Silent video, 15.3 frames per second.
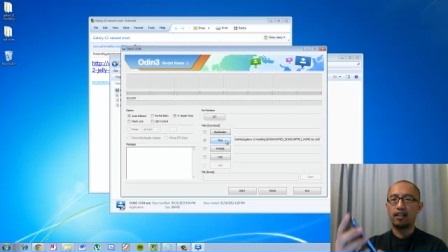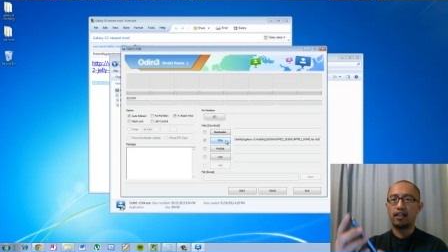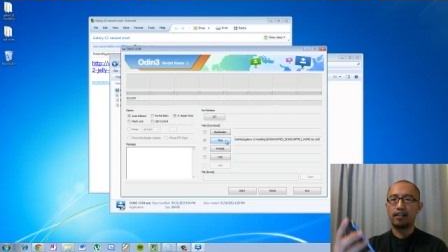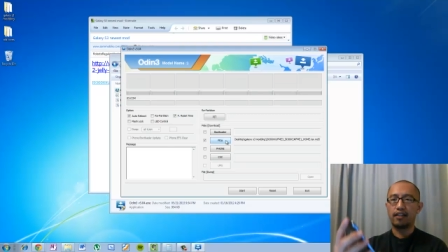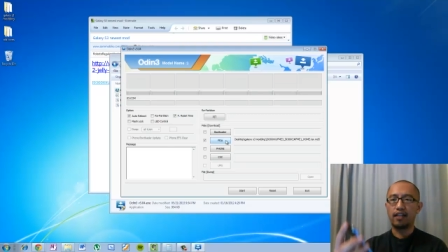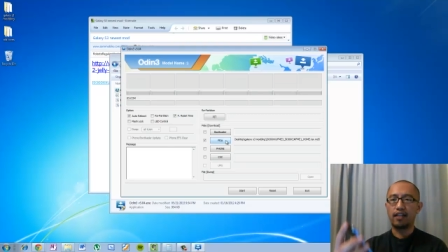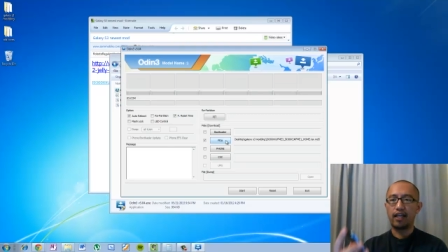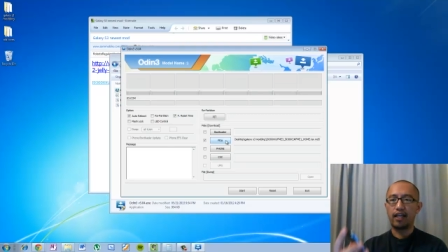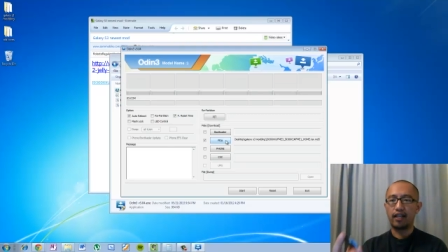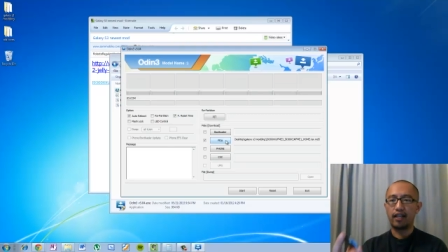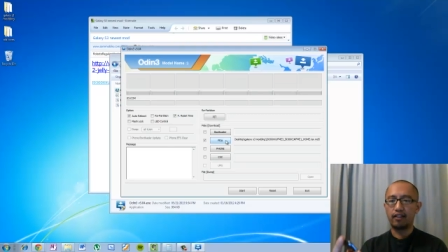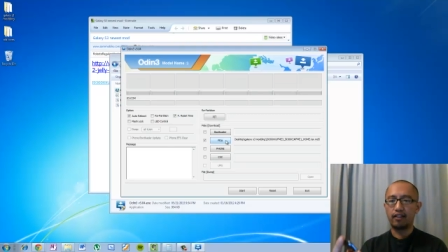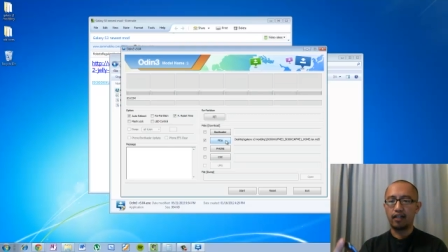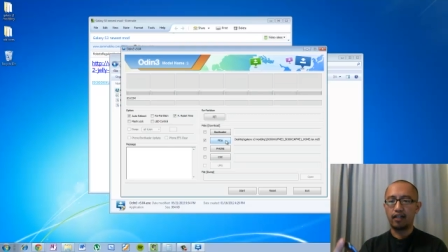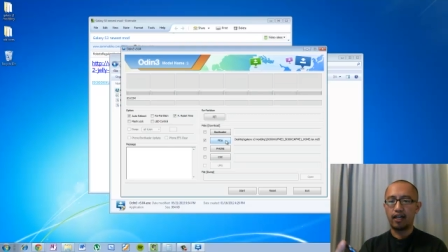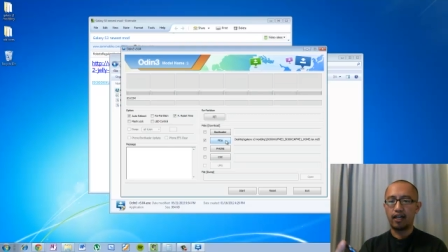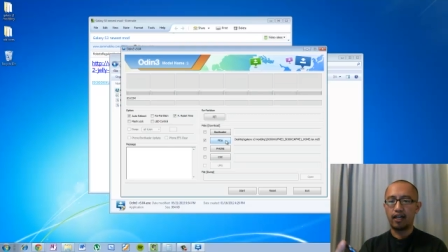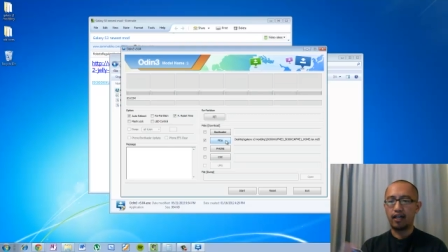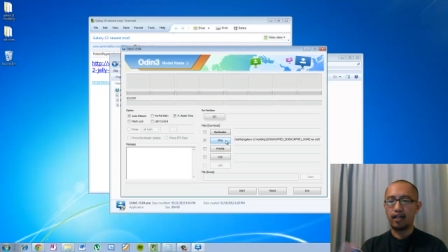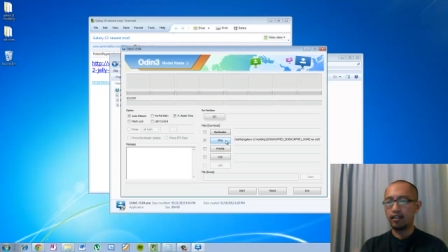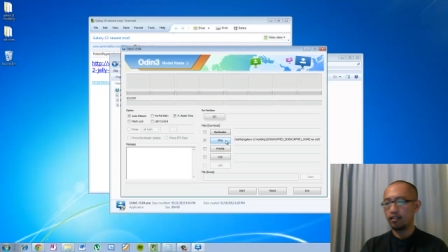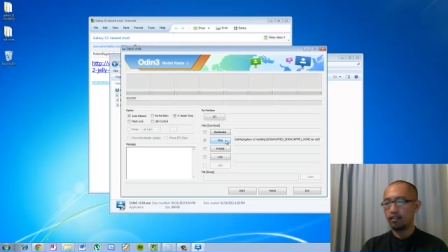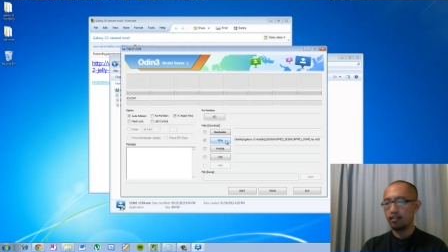and then
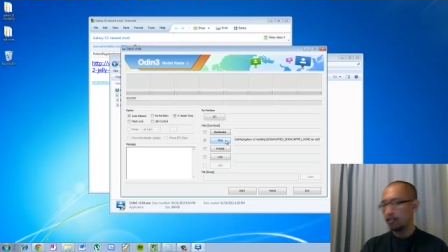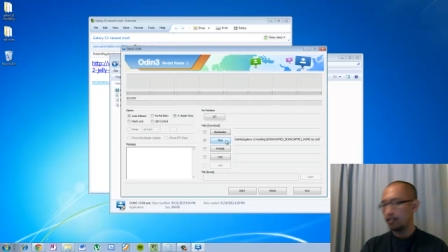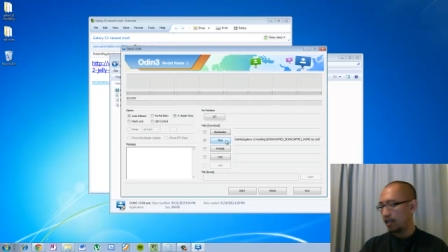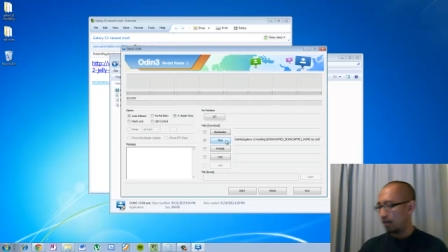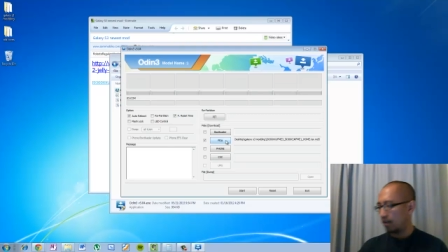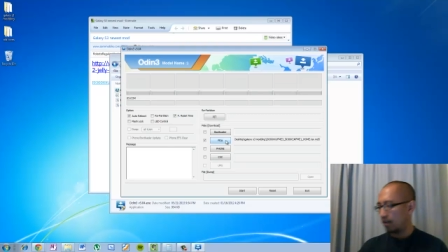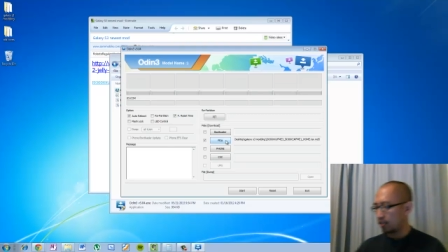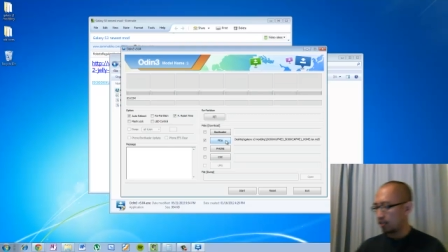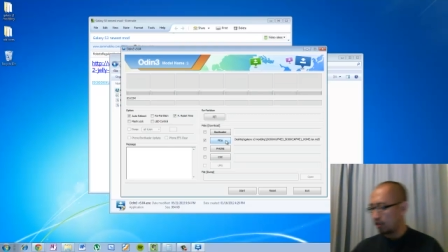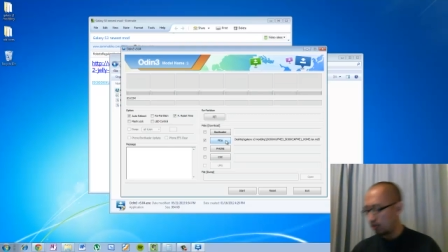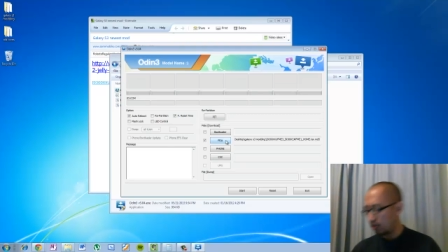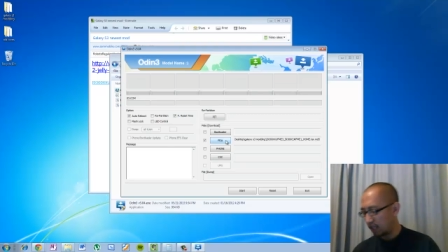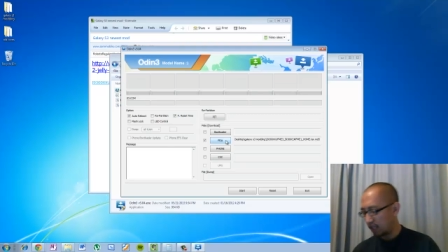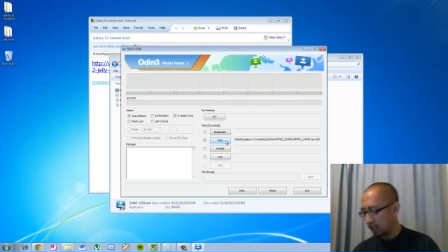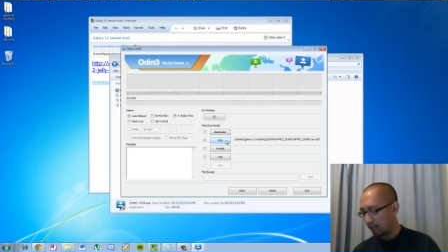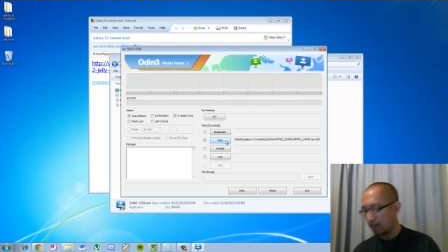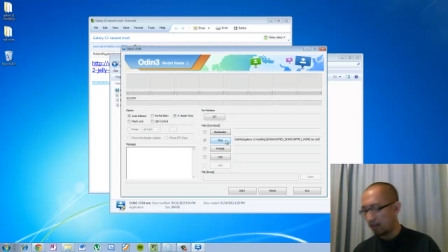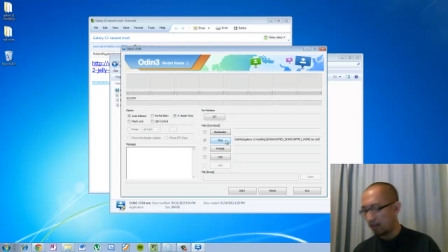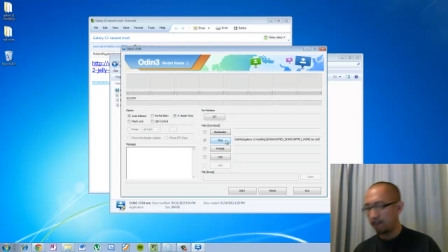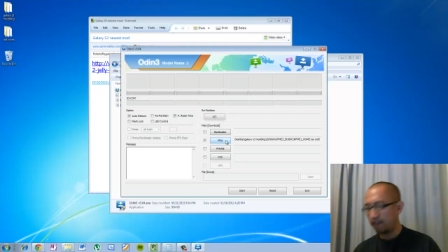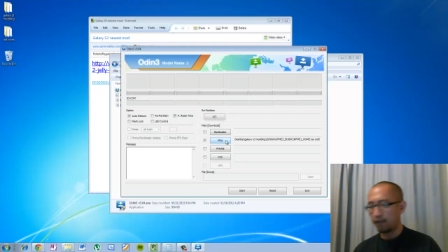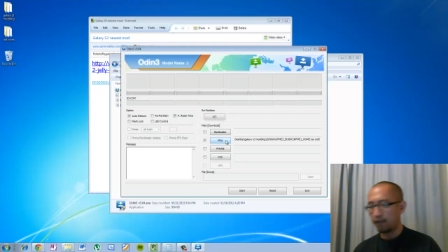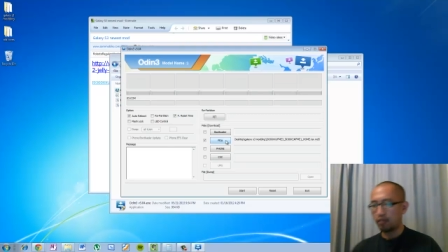uh, now I'm gonna hook up
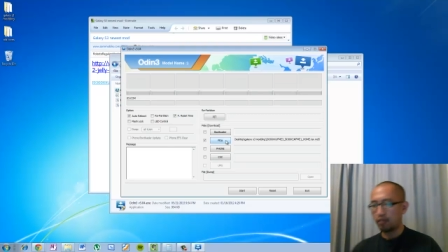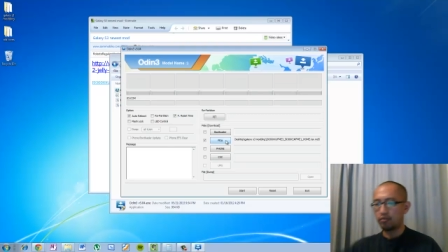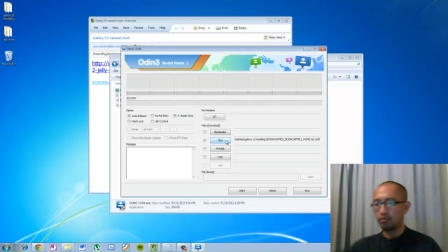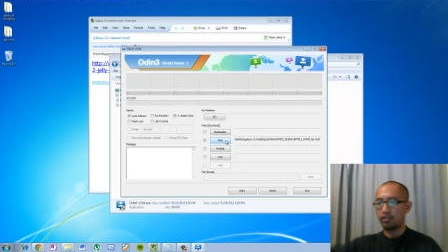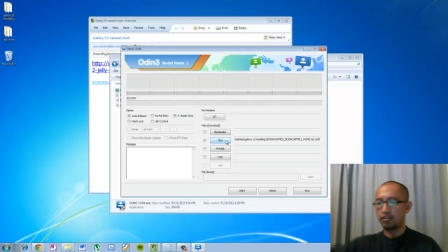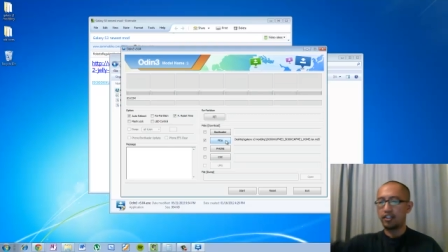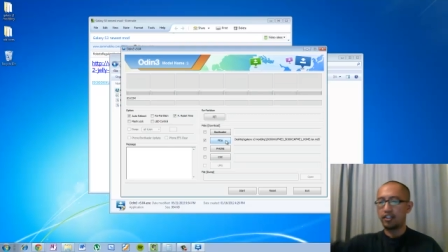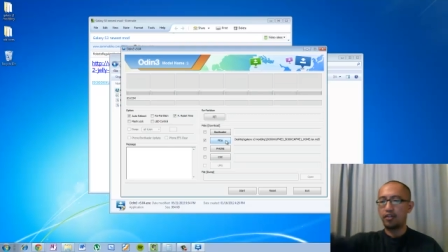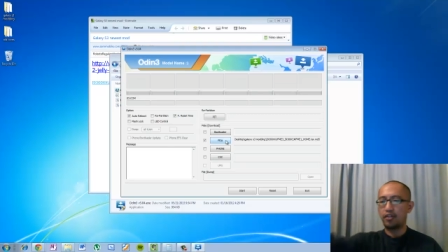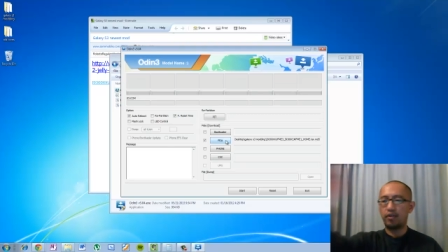my phone to the